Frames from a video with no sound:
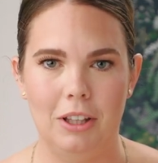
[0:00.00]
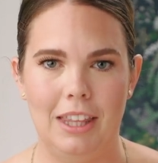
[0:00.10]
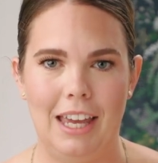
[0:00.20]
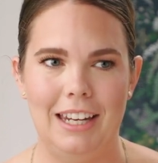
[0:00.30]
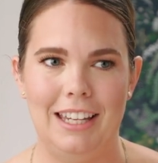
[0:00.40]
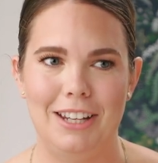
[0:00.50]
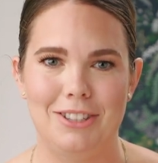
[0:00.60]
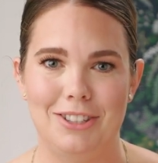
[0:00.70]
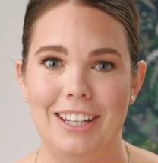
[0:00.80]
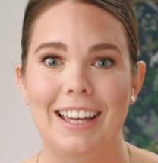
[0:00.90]
with
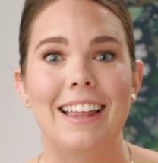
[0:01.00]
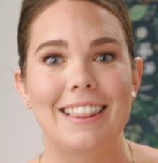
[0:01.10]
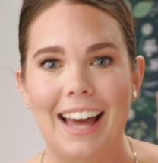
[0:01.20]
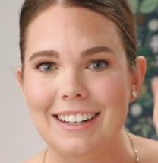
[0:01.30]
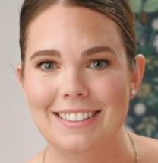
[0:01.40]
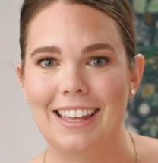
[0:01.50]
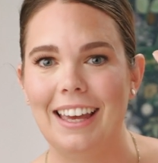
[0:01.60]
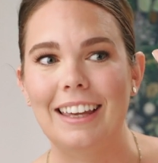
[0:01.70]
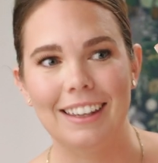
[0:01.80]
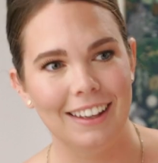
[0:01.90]
ADHD. And that is
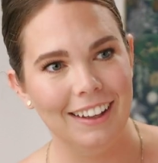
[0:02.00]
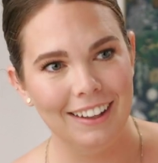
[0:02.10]
like